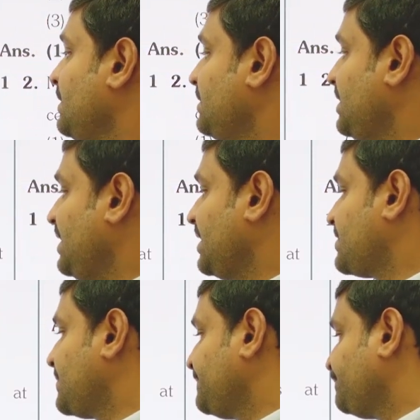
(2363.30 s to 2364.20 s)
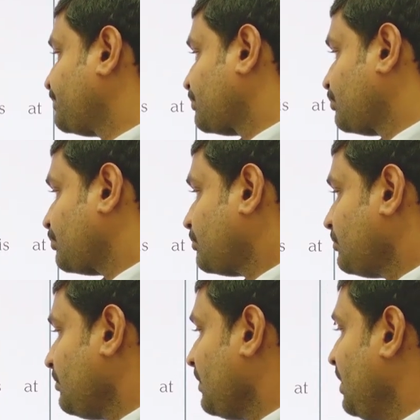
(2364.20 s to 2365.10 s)
Then next,
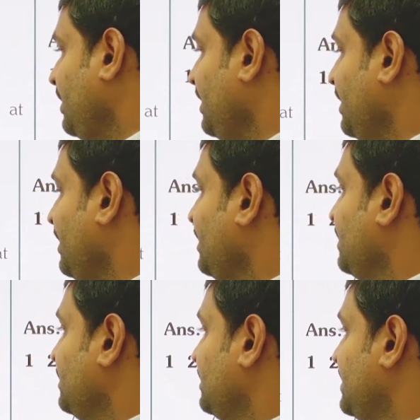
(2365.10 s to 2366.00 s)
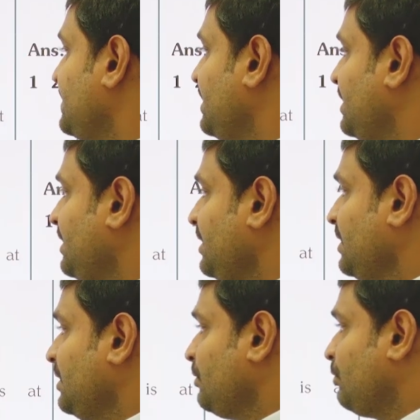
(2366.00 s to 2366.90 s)
here there is a
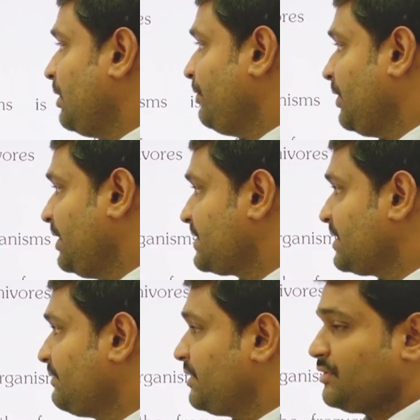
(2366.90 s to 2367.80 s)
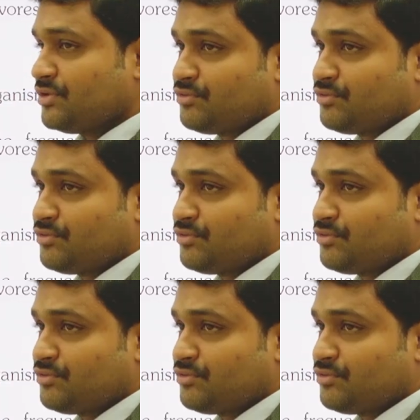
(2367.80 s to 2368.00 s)
147